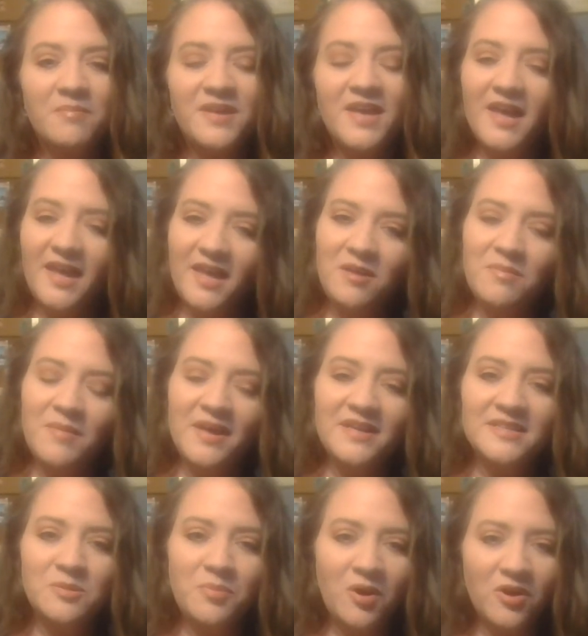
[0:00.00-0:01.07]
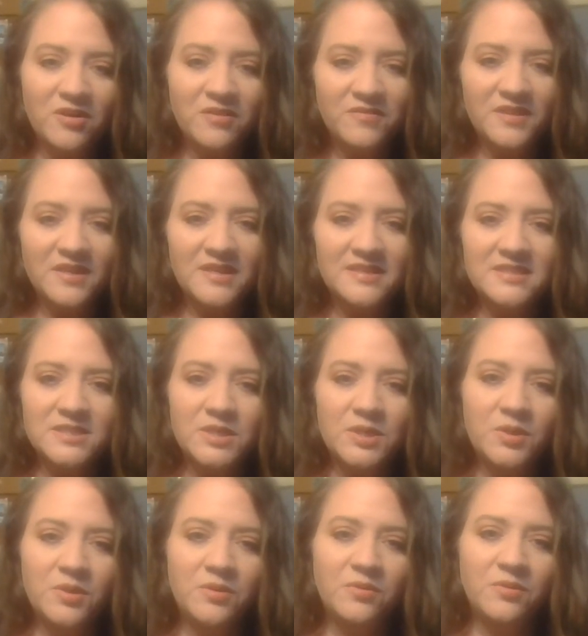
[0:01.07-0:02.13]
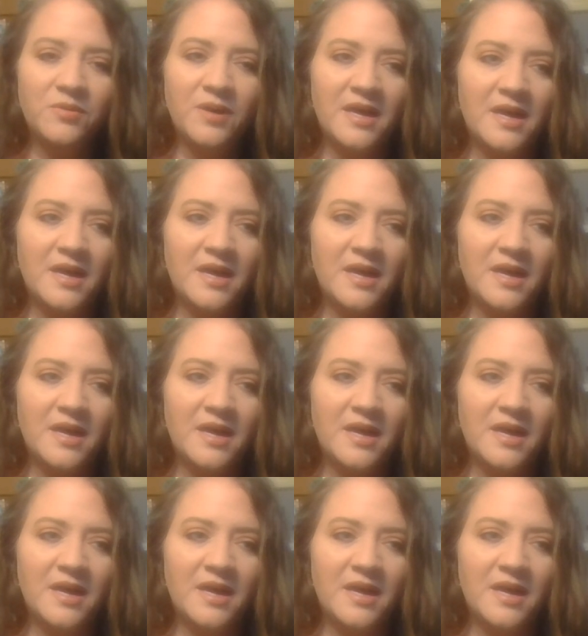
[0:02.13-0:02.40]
came and is a part of this, who